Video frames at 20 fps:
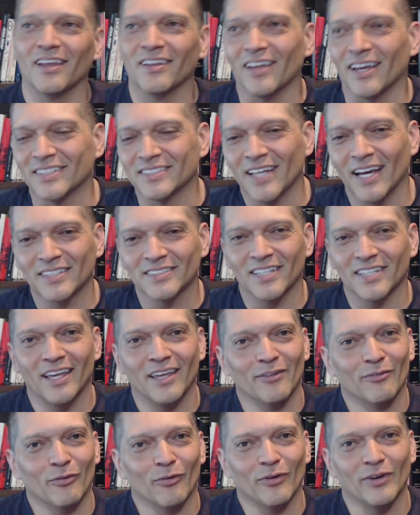like Tex
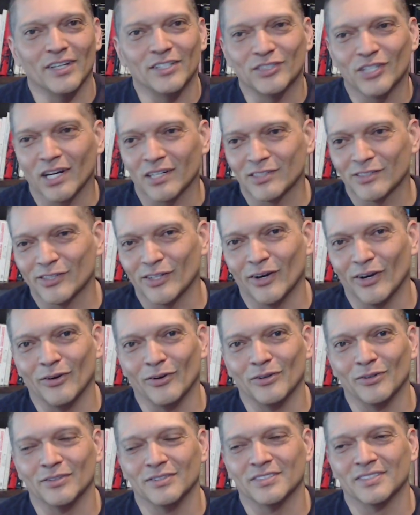Avery, Chuck
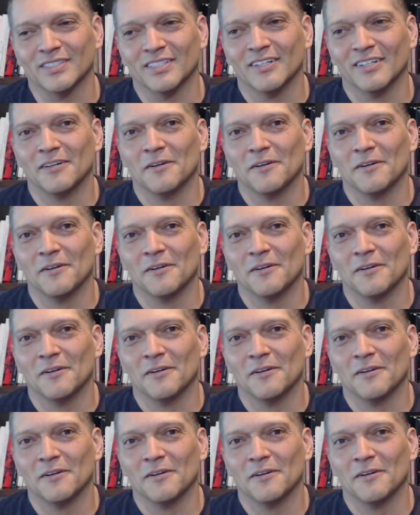Jones,